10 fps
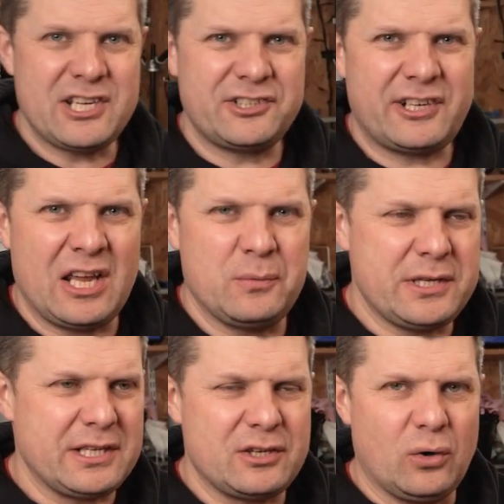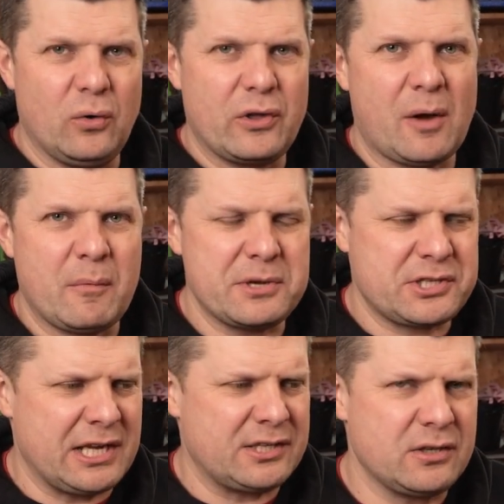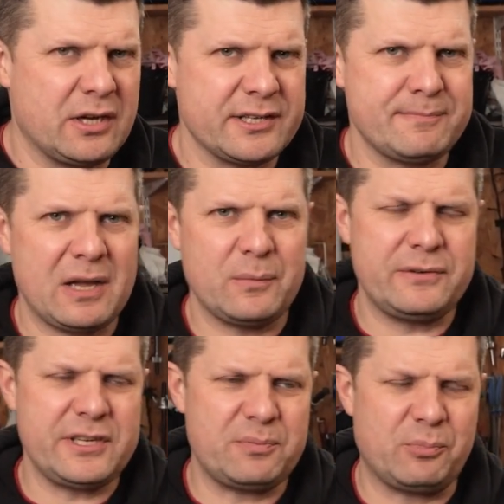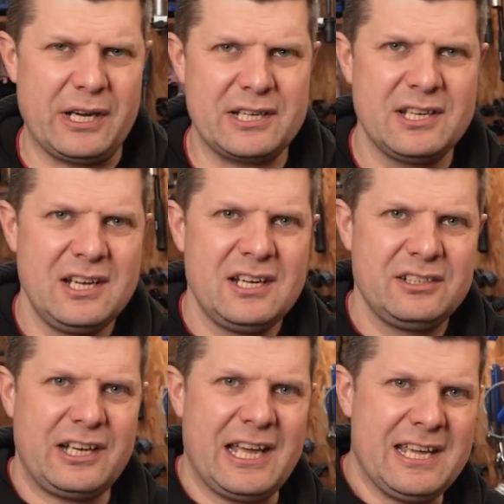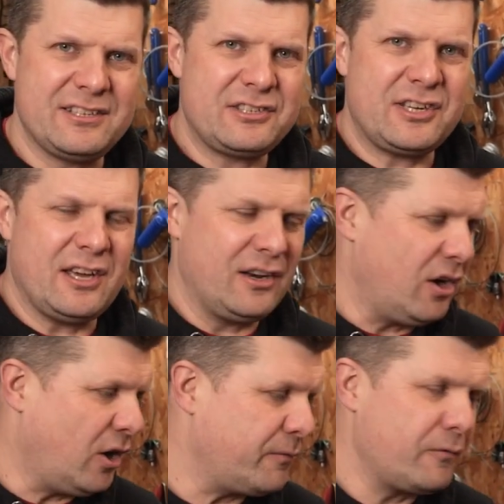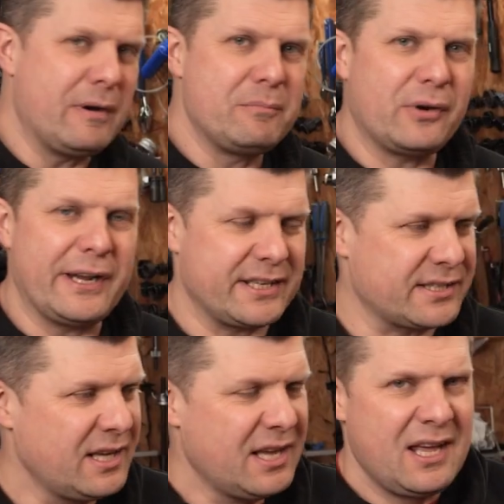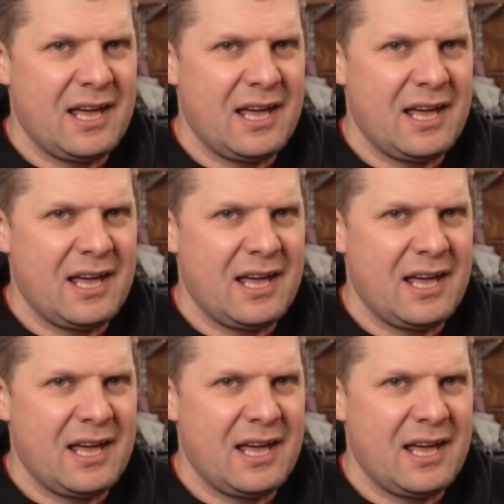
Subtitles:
Yesterday we did all the common mistakes you guys make with disc brakes. Today is the turn of rim brakes.